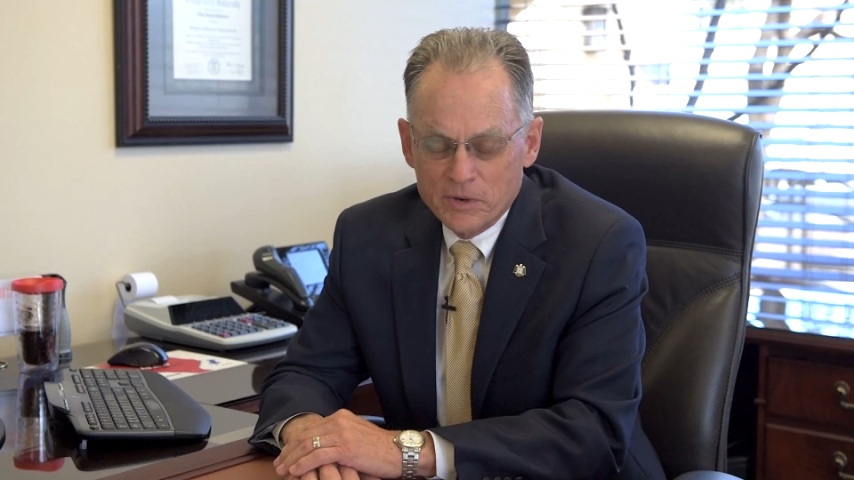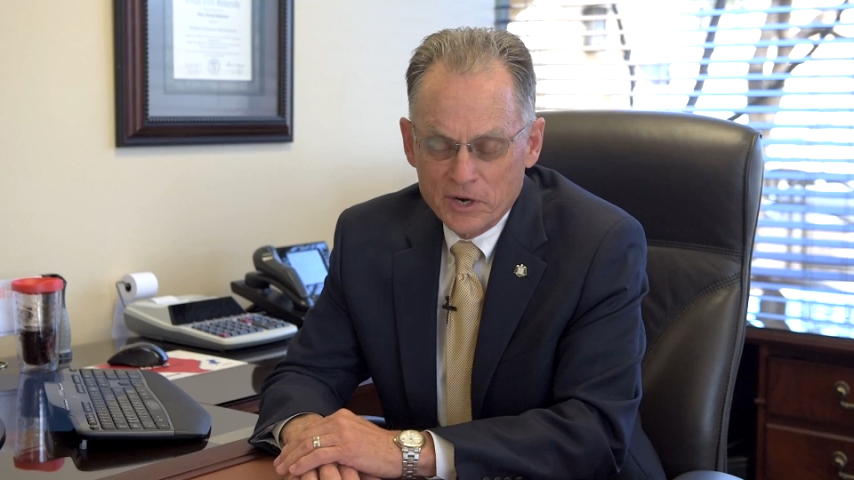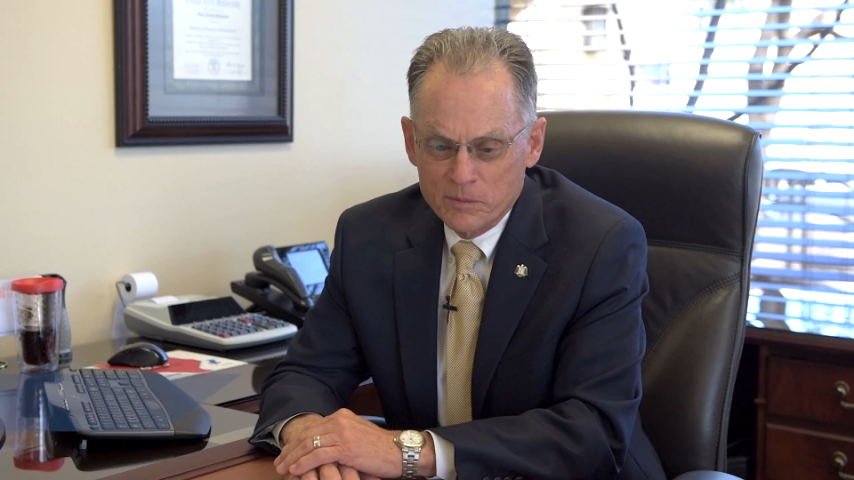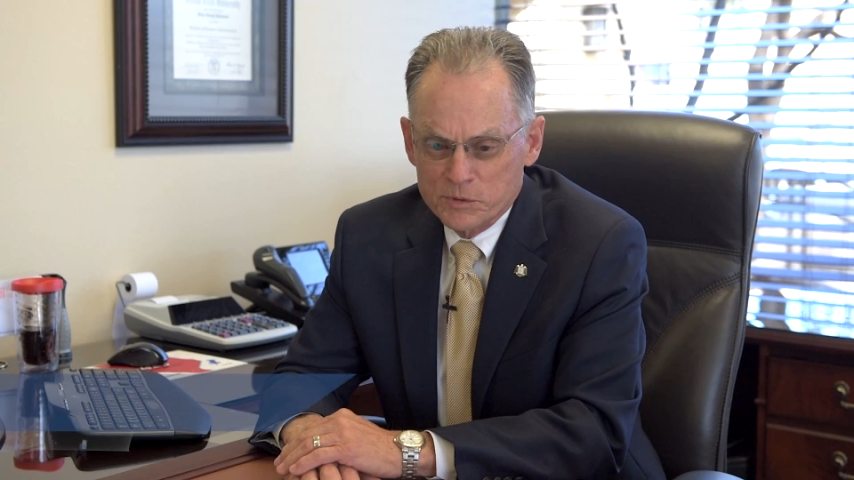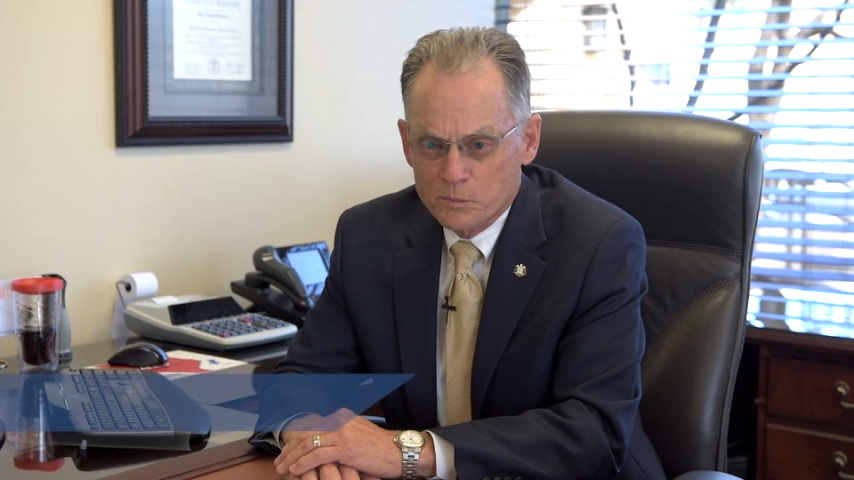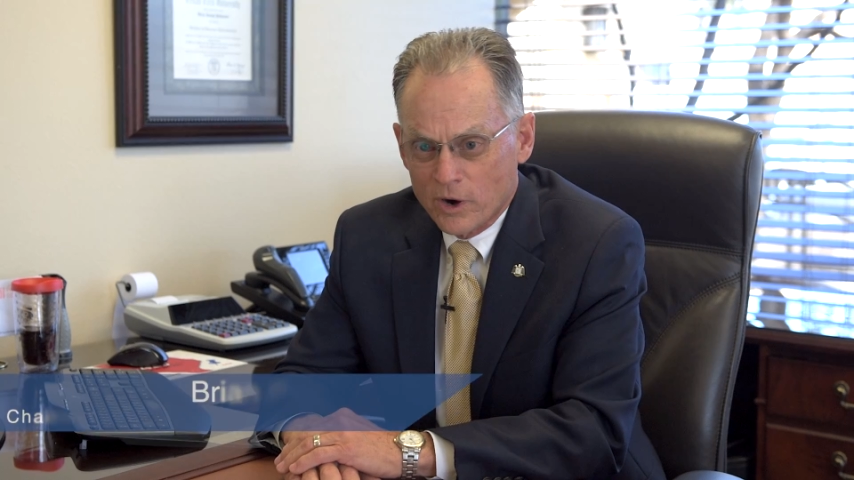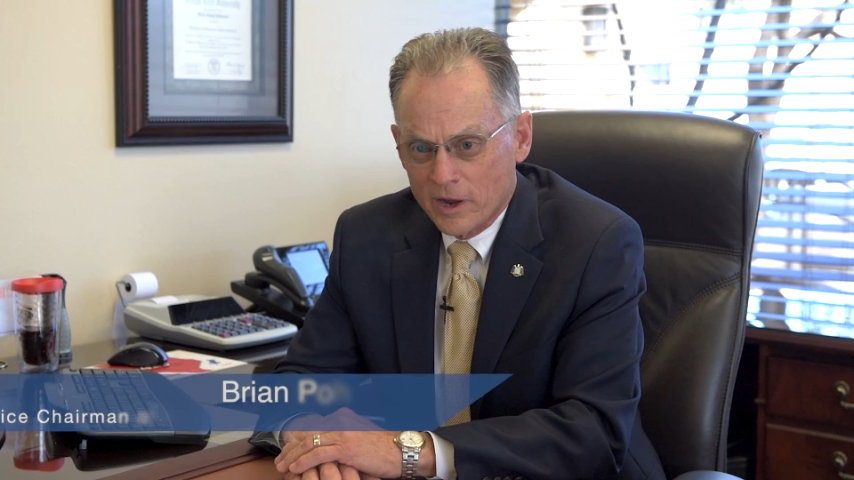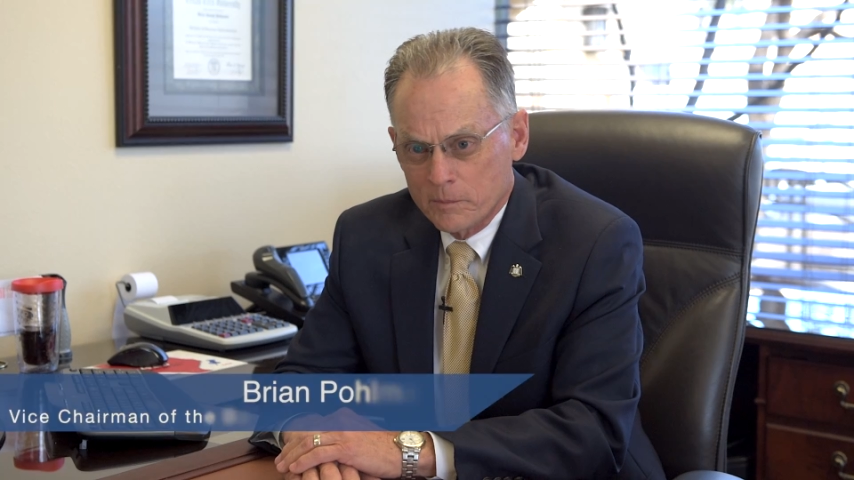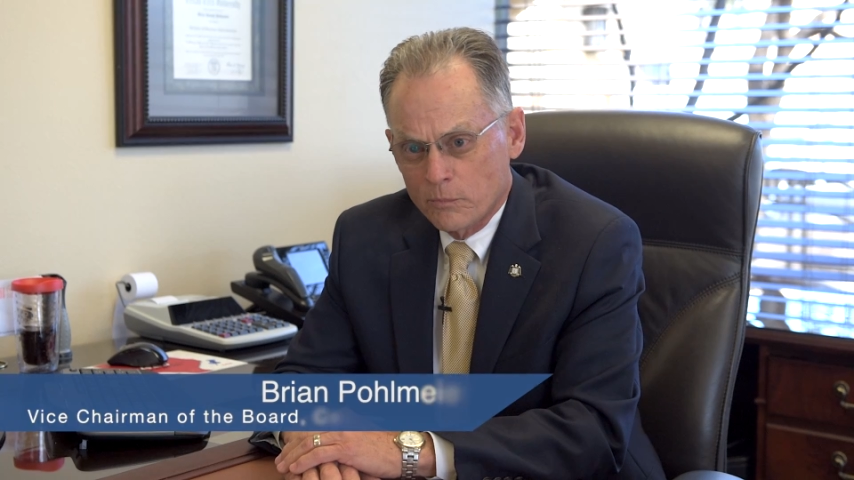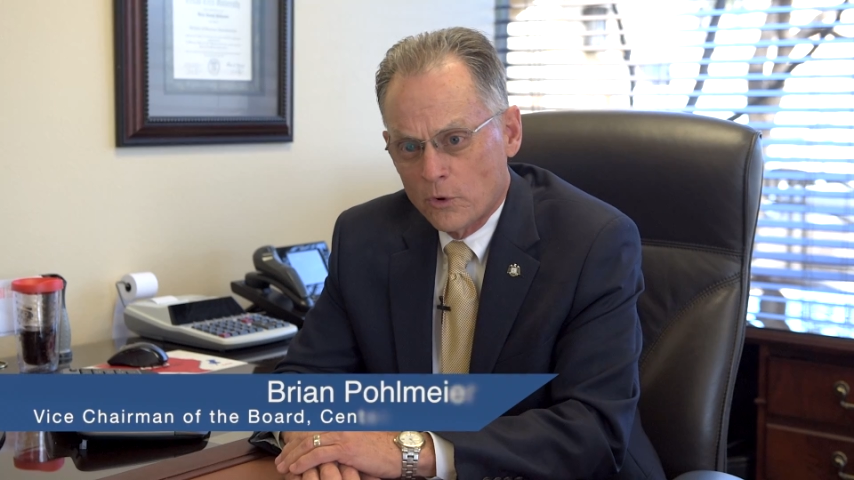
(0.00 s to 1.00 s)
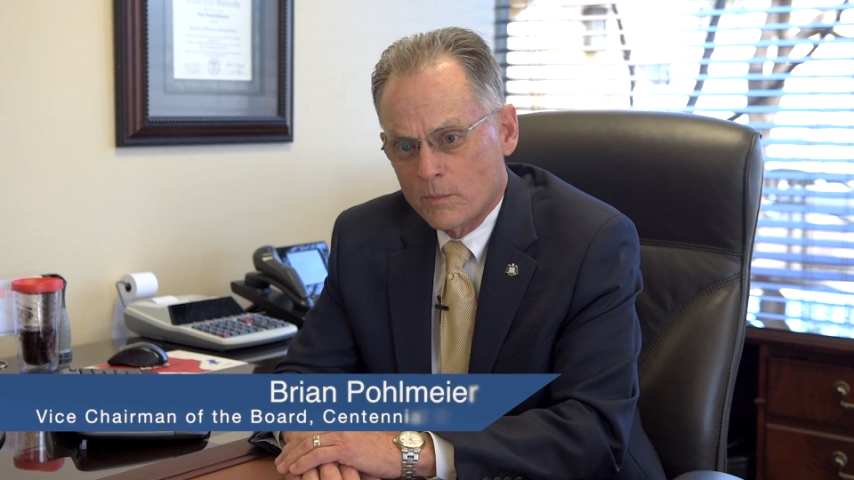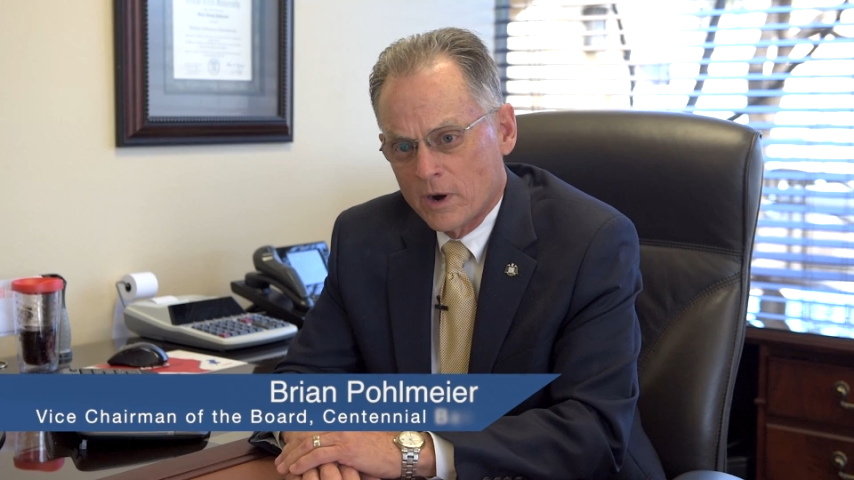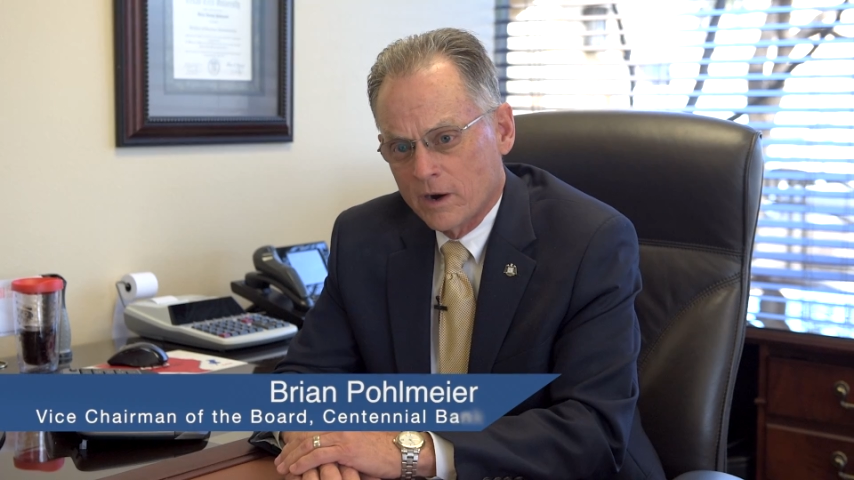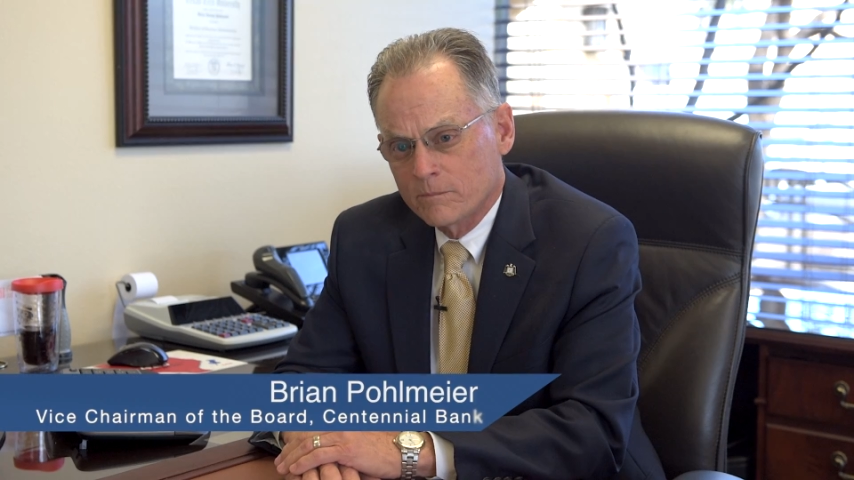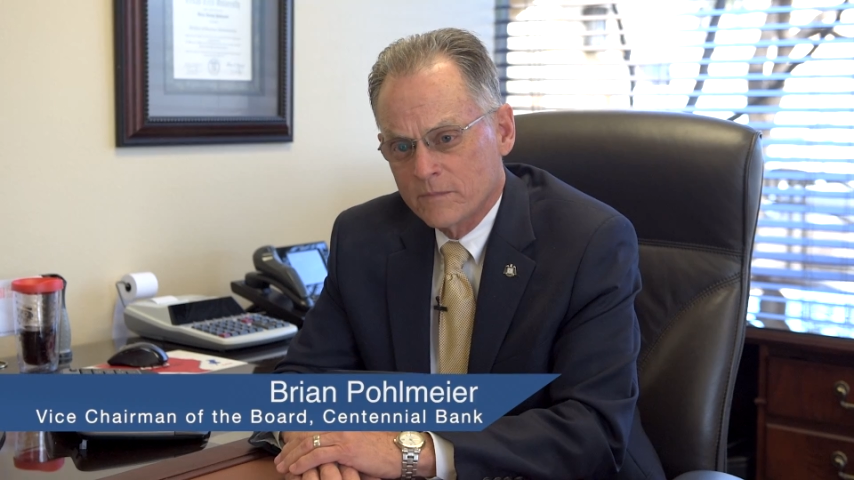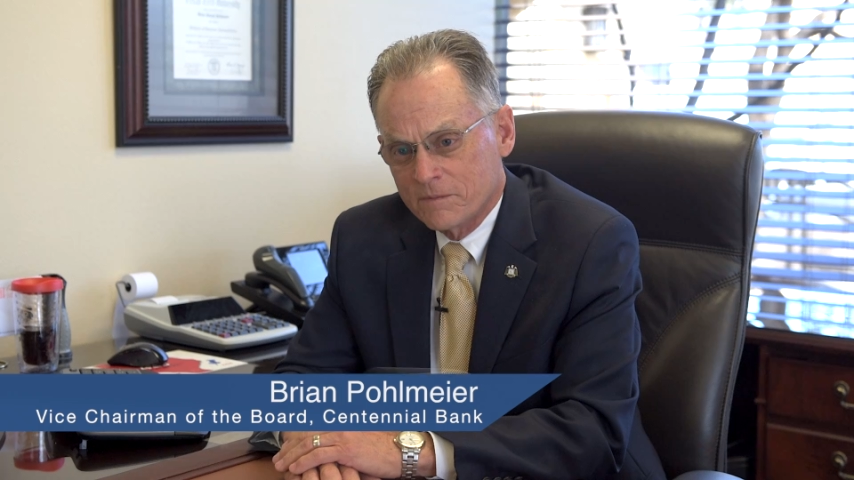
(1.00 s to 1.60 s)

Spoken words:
name is Brian Polmeyer.